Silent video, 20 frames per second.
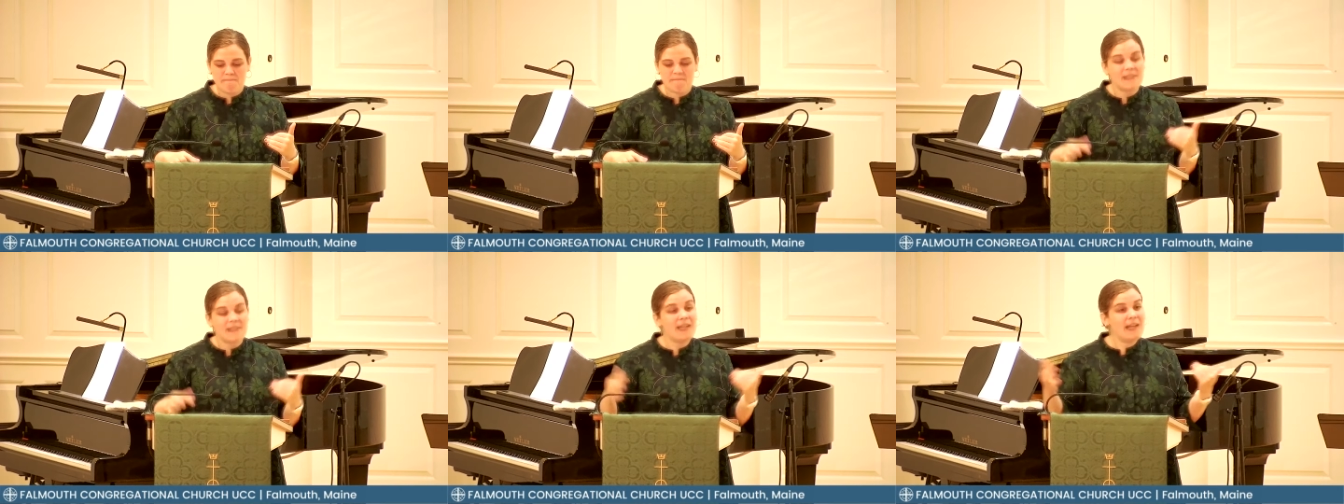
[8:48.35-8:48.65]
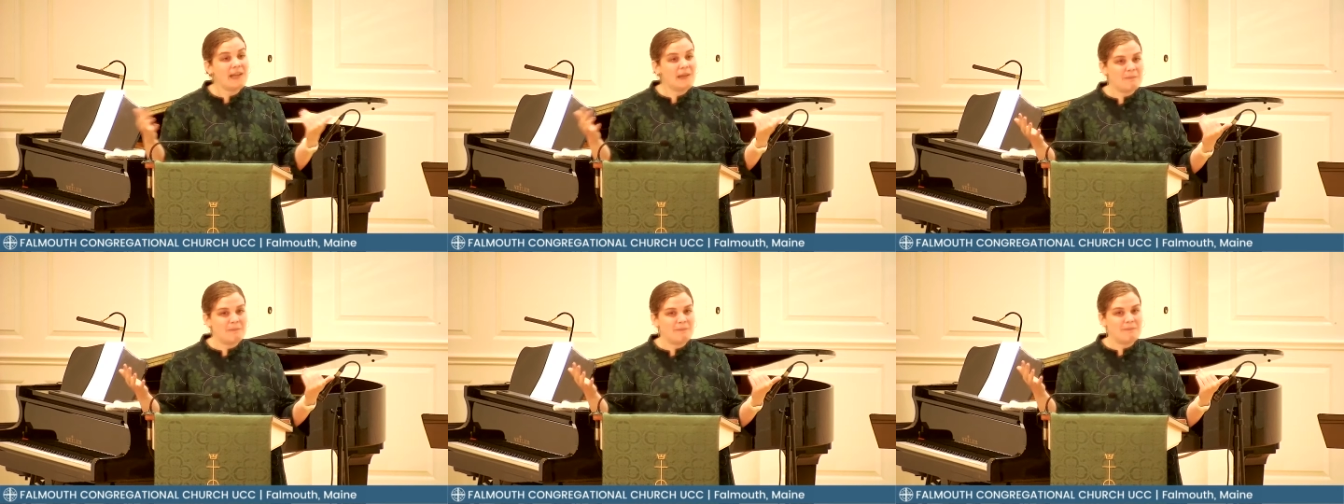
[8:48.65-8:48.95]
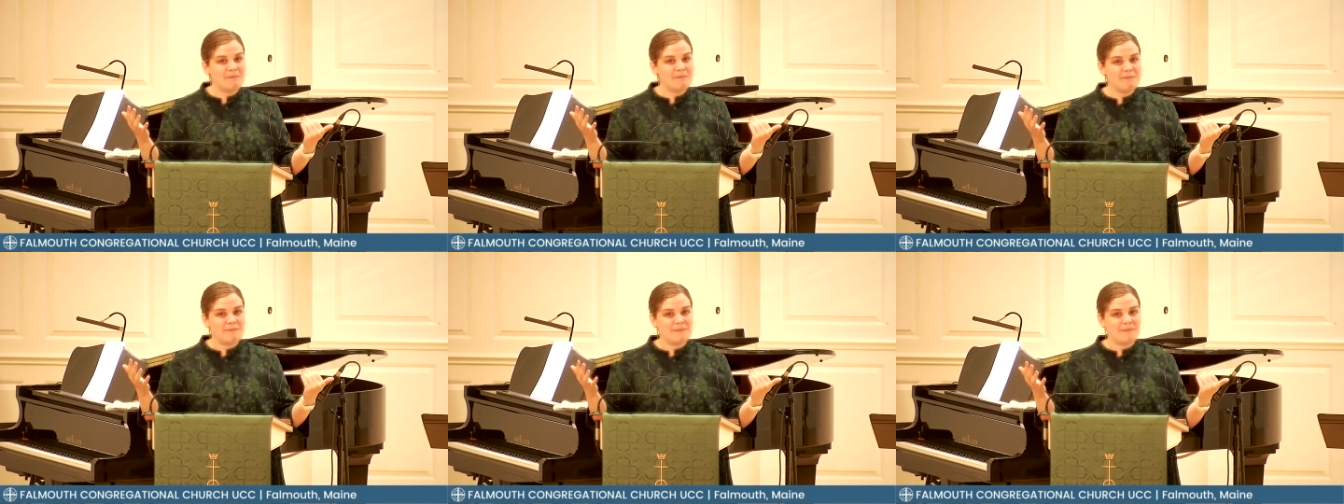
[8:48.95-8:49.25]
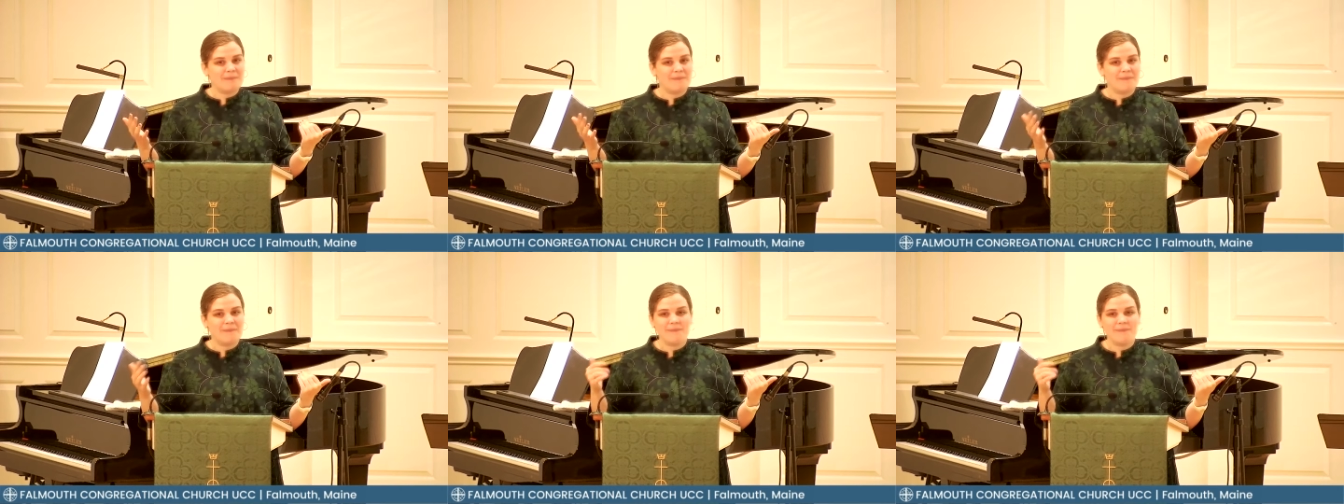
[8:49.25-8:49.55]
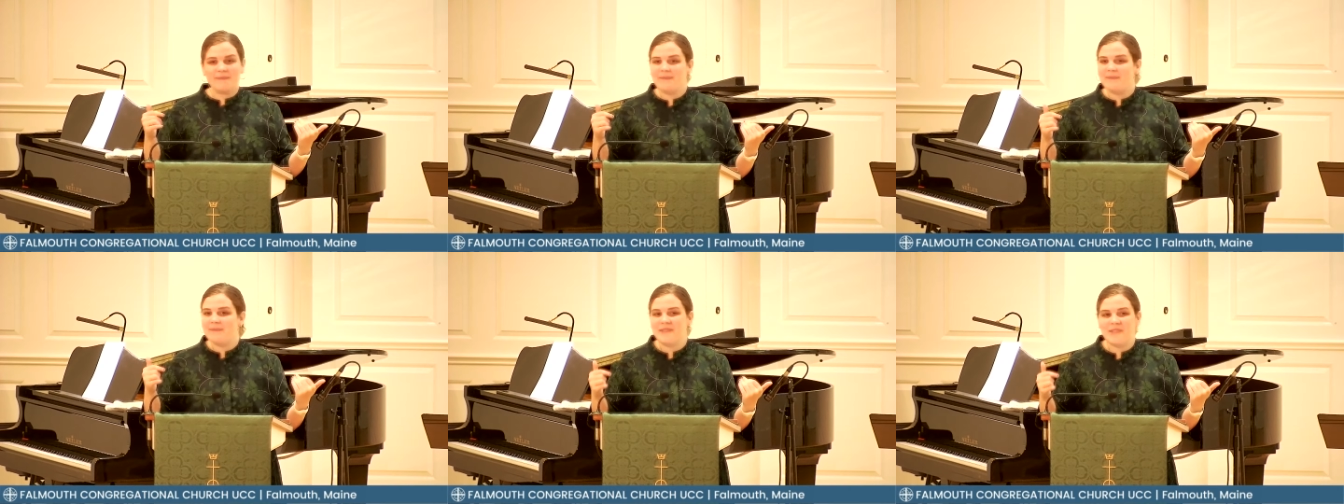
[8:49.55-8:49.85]
Come,
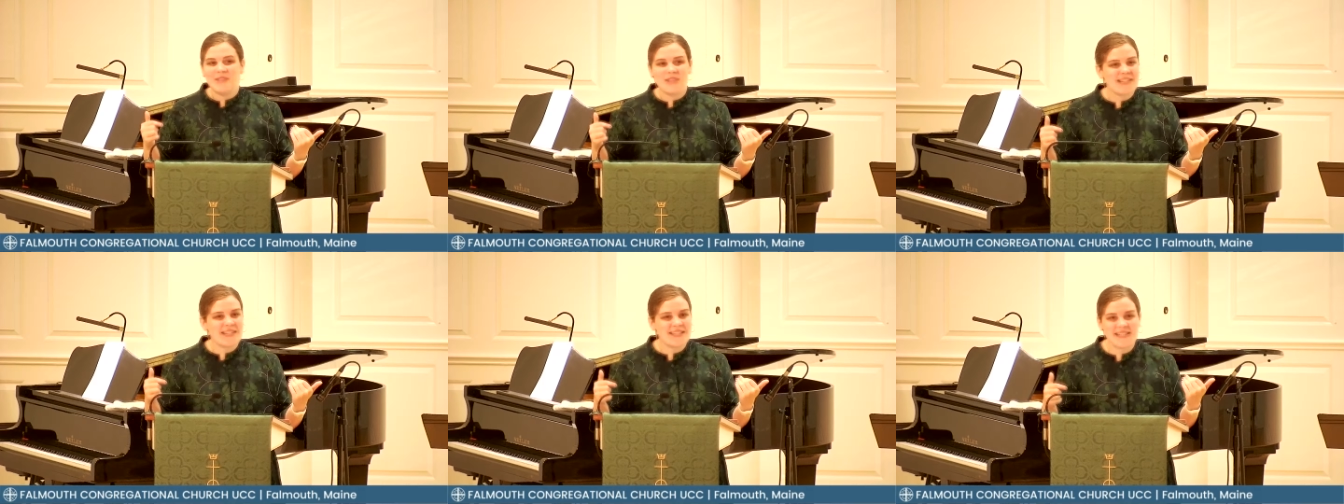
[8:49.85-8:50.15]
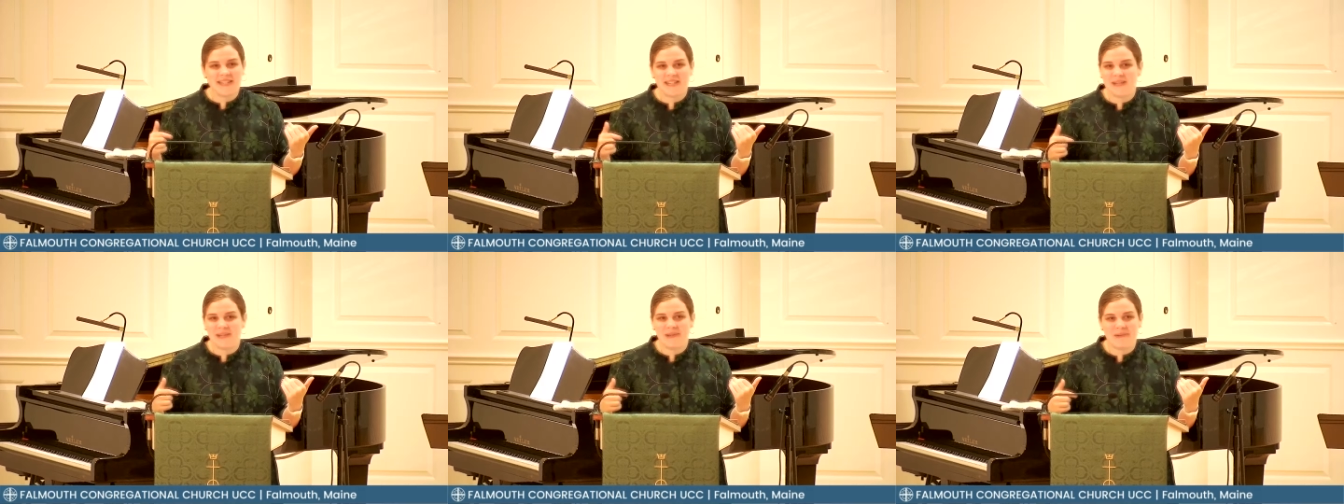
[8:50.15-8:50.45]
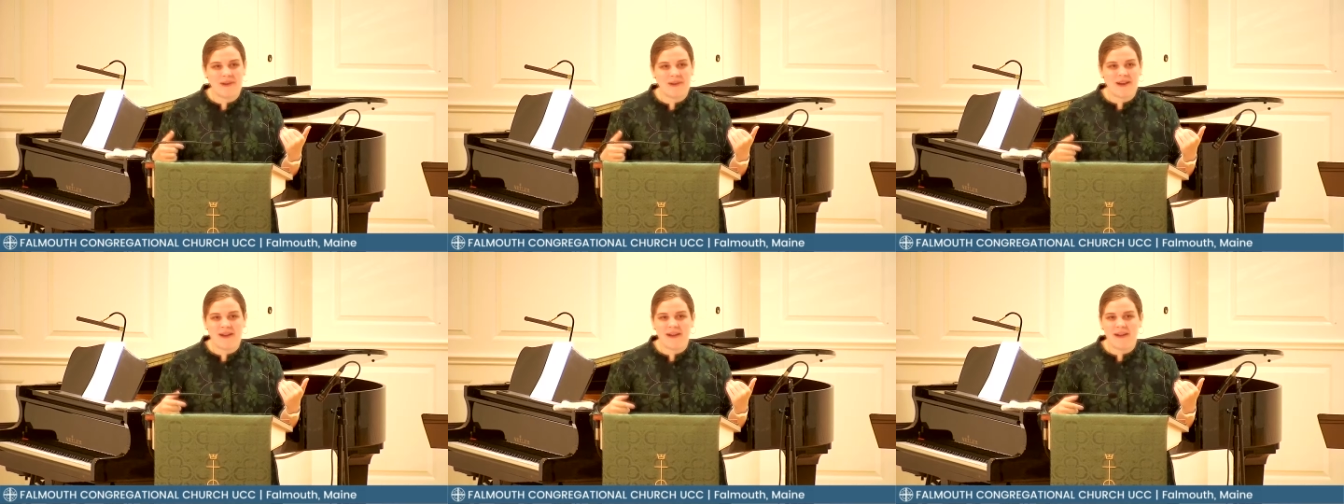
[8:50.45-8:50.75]
just as you are.